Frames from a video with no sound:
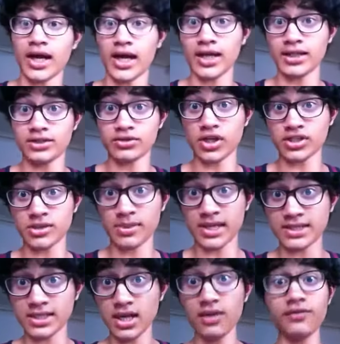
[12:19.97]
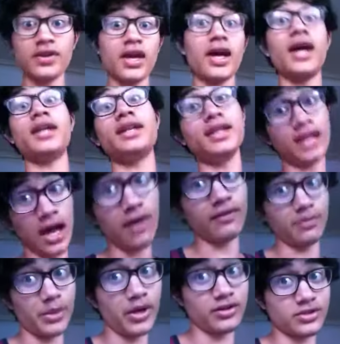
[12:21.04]
I had trust in myself. Yeah, I did
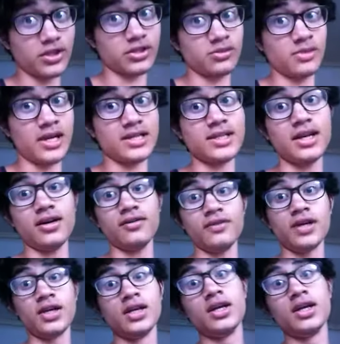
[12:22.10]
have a bit of trust in myself,